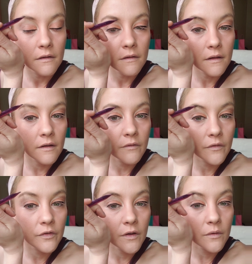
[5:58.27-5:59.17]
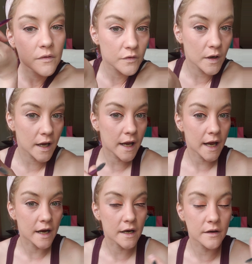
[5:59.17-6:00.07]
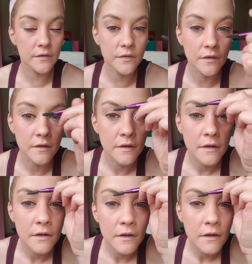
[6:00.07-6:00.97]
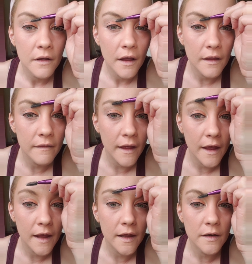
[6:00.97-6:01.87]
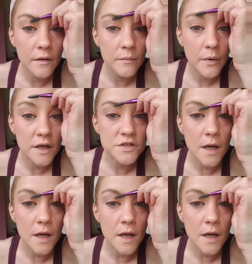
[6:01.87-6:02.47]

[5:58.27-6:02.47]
Leave a few stray hairs. And then brush